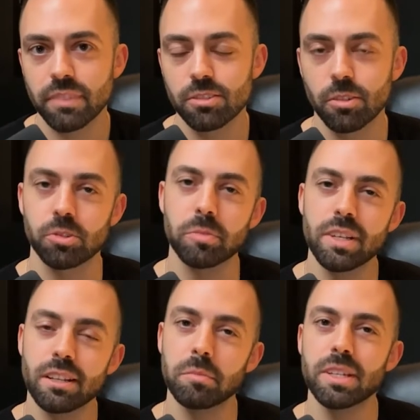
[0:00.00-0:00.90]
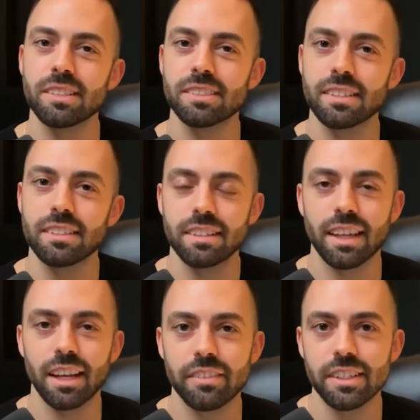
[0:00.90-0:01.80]
Social media to me is an,
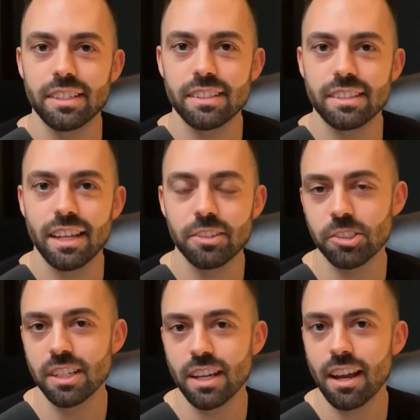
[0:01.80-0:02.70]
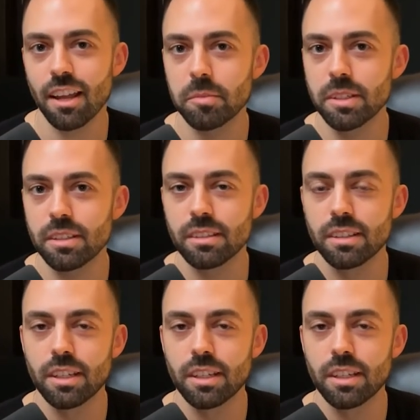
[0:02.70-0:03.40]
kind of an attention economy,